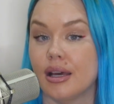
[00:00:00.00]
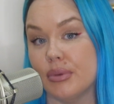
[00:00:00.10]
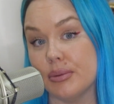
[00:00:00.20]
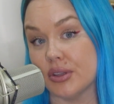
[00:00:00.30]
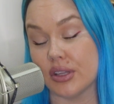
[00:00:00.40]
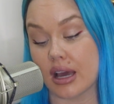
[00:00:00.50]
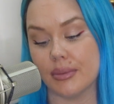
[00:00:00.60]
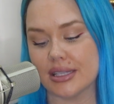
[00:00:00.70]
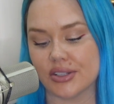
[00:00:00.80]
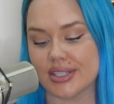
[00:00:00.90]
People in the
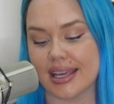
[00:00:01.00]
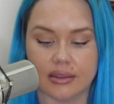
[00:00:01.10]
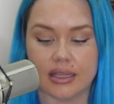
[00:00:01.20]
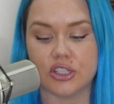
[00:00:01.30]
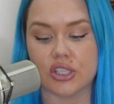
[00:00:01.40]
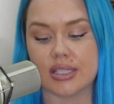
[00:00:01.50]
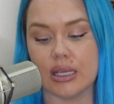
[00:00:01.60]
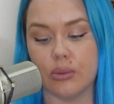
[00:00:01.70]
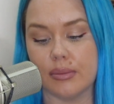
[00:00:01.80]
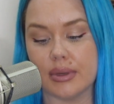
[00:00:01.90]
comments are saying they just
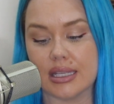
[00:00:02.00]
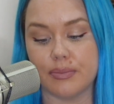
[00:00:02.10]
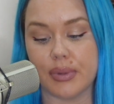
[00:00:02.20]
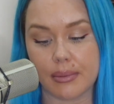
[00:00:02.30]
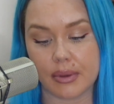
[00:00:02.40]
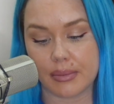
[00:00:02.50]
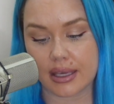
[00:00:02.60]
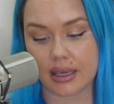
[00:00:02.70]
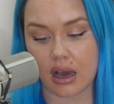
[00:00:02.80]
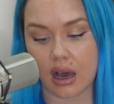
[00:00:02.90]
see women as
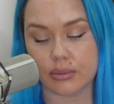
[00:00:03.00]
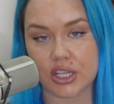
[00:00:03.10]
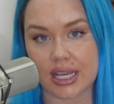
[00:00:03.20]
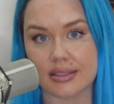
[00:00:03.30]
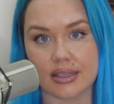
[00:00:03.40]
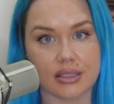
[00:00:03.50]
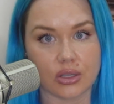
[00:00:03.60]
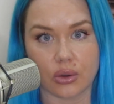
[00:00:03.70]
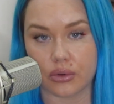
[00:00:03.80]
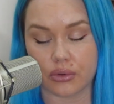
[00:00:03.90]
baby-making objects. It's
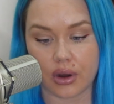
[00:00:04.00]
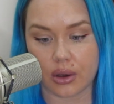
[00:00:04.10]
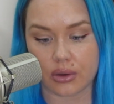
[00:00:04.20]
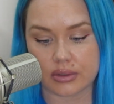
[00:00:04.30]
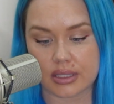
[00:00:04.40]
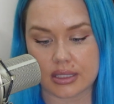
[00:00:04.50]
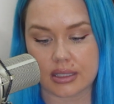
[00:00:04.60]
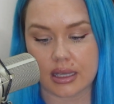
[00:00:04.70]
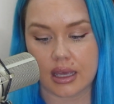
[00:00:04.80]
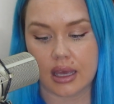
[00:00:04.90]
so gross.
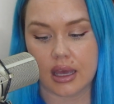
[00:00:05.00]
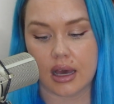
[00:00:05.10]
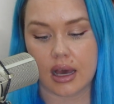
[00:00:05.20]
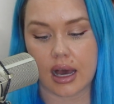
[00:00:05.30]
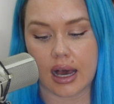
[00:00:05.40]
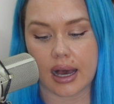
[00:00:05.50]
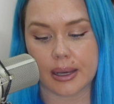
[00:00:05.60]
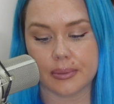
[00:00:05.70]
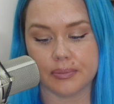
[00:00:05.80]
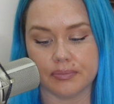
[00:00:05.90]

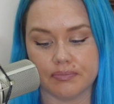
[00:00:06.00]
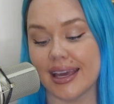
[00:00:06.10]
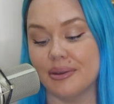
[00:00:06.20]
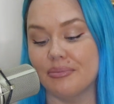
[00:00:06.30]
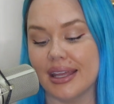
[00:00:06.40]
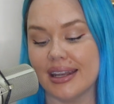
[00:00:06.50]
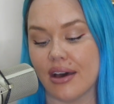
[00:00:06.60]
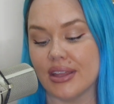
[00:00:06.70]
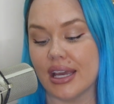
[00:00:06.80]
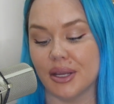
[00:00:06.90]
And men
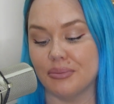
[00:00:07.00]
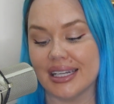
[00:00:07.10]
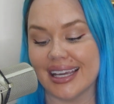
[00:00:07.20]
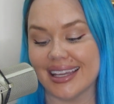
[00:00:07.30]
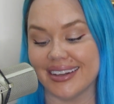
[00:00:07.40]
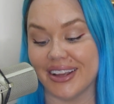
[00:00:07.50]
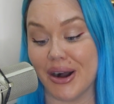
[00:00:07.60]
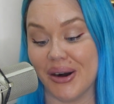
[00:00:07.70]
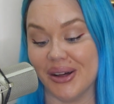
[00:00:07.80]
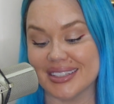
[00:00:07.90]
have the unmitigated
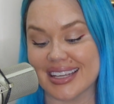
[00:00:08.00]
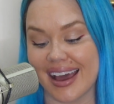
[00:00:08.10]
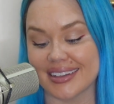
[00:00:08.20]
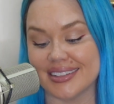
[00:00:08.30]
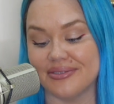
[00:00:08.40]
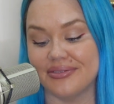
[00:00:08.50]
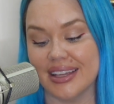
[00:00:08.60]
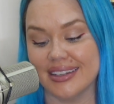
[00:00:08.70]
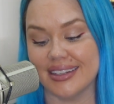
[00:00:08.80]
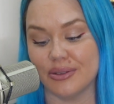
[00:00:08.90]
gall to act
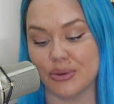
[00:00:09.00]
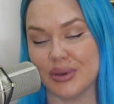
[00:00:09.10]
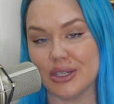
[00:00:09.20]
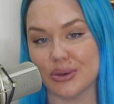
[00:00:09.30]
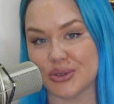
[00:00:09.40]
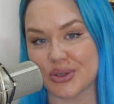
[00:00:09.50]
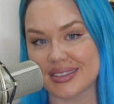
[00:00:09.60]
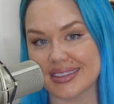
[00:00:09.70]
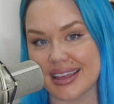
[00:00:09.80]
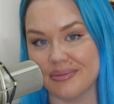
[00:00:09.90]
offended when we don't
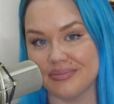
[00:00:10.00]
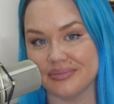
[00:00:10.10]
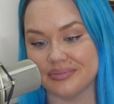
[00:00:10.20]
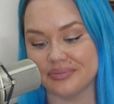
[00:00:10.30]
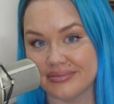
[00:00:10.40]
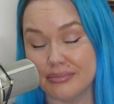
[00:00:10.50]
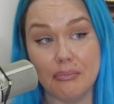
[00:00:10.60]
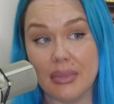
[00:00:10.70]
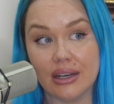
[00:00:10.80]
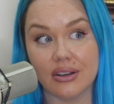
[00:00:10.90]
trust them.
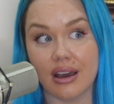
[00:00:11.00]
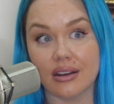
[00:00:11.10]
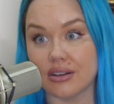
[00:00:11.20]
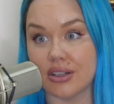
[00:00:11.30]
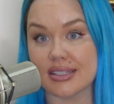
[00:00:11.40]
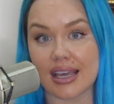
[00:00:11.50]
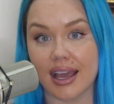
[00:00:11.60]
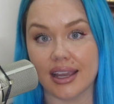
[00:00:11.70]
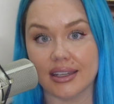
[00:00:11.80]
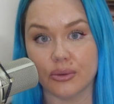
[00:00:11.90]
Men are not on our
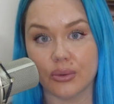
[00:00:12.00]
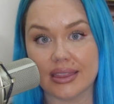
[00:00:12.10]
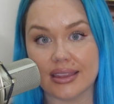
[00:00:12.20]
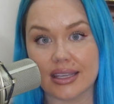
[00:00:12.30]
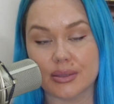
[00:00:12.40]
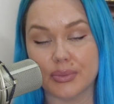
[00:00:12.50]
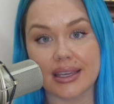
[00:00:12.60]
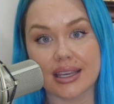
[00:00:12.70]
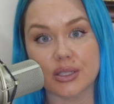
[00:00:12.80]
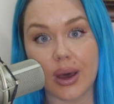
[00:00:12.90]
side with this, but
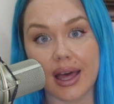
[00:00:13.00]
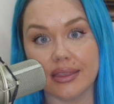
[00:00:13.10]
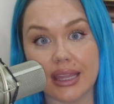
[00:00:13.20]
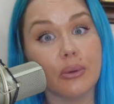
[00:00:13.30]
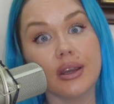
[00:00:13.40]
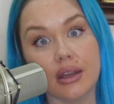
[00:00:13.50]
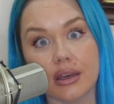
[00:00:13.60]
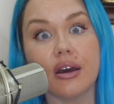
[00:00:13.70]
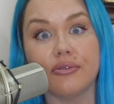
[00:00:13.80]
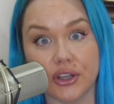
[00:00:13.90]
guess what? They were going to
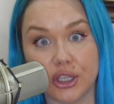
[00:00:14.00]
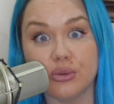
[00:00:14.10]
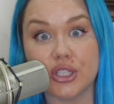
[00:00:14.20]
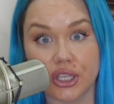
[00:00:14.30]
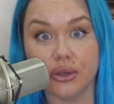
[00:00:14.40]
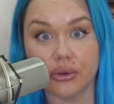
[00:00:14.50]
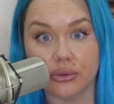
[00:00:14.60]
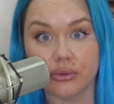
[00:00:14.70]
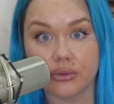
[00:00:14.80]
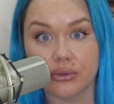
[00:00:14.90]
come for you too.